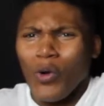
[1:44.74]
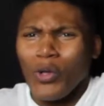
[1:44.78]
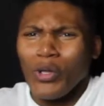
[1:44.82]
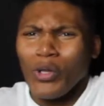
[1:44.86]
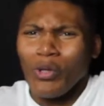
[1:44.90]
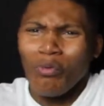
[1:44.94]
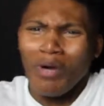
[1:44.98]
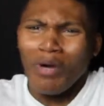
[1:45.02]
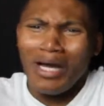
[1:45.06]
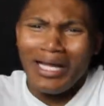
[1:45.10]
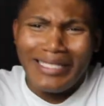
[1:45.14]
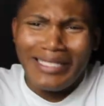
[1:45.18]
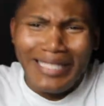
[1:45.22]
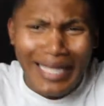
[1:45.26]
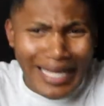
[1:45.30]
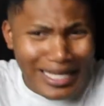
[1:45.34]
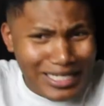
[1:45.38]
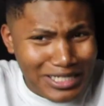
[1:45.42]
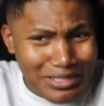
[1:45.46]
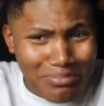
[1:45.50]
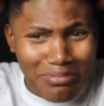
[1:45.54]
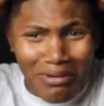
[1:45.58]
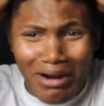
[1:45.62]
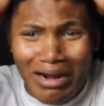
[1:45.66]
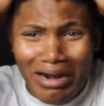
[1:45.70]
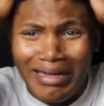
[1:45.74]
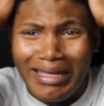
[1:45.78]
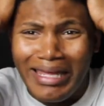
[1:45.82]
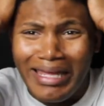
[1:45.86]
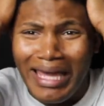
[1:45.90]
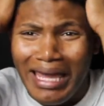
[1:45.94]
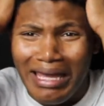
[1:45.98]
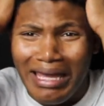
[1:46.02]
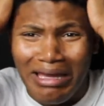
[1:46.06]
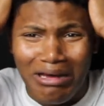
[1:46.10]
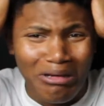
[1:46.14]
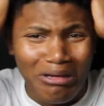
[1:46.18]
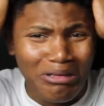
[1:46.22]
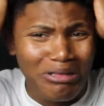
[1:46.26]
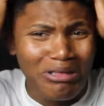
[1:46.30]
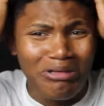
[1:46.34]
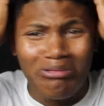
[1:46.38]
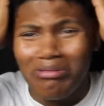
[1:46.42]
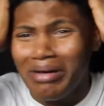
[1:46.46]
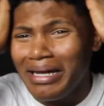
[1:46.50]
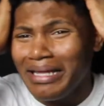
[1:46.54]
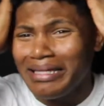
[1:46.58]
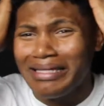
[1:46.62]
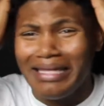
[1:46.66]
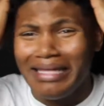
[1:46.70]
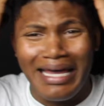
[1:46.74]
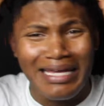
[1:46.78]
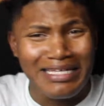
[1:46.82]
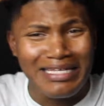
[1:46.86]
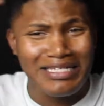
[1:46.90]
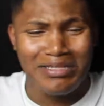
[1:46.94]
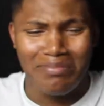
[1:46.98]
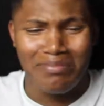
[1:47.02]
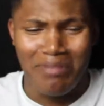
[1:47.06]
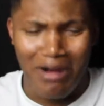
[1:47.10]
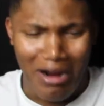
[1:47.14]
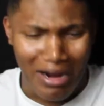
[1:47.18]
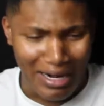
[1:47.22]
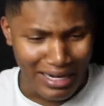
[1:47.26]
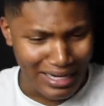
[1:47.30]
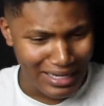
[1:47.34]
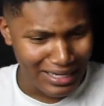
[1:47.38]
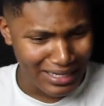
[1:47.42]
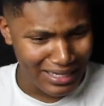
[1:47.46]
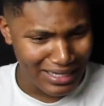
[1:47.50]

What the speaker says: You want that smart, KO. You want that smart.